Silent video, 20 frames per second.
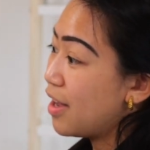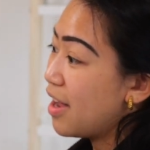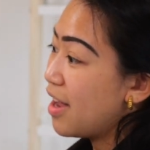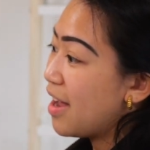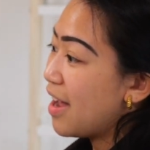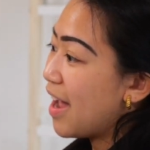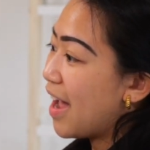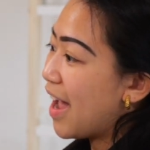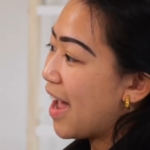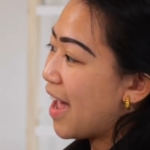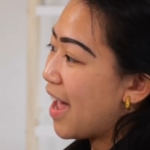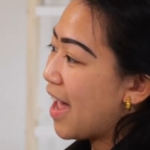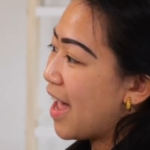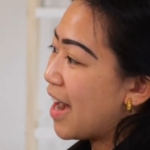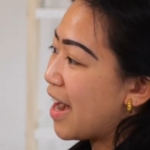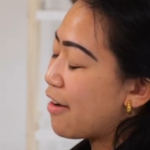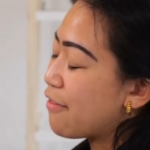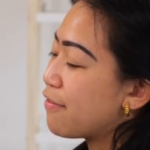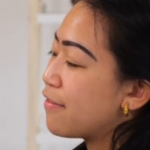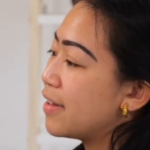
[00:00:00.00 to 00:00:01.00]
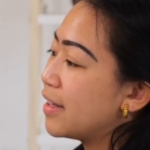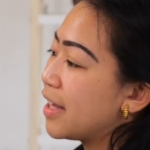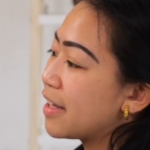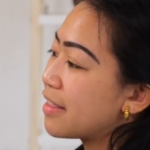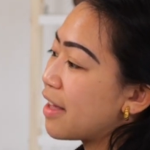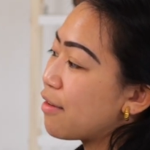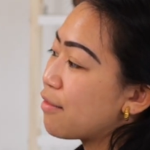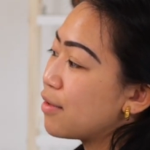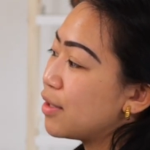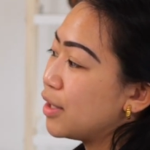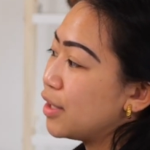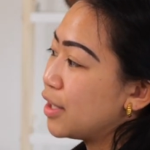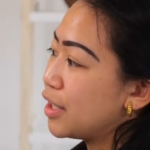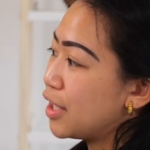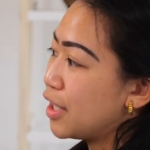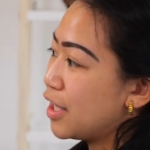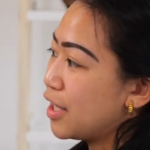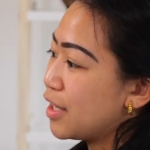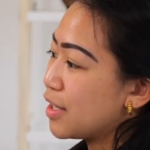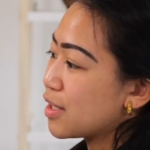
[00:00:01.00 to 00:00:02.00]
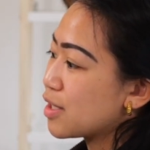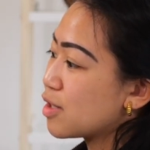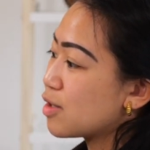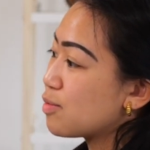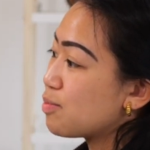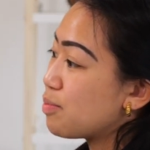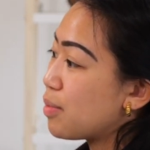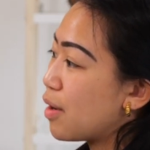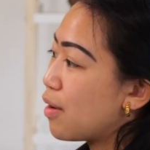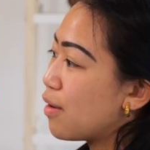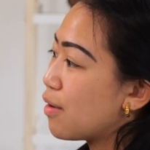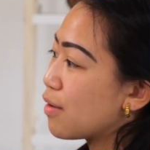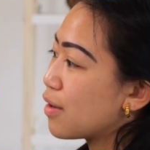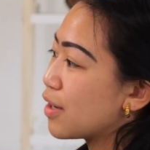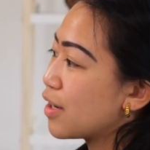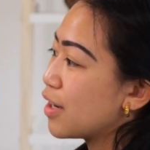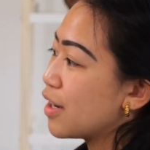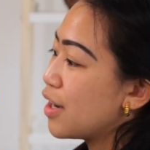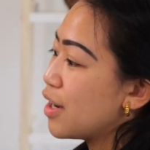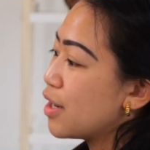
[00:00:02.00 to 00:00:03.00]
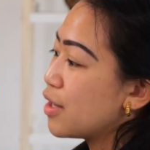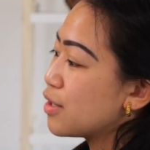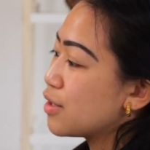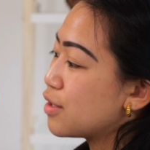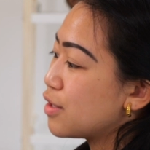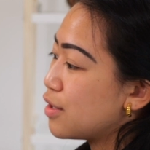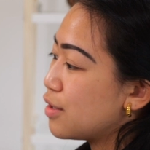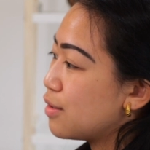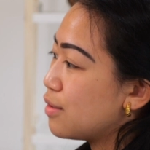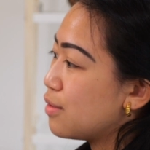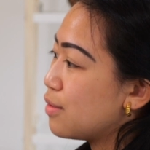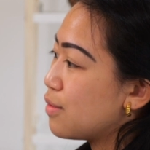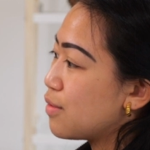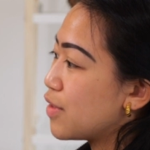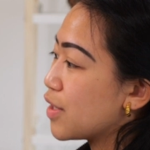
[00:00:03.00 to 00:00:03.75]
And I feel like that really spoke to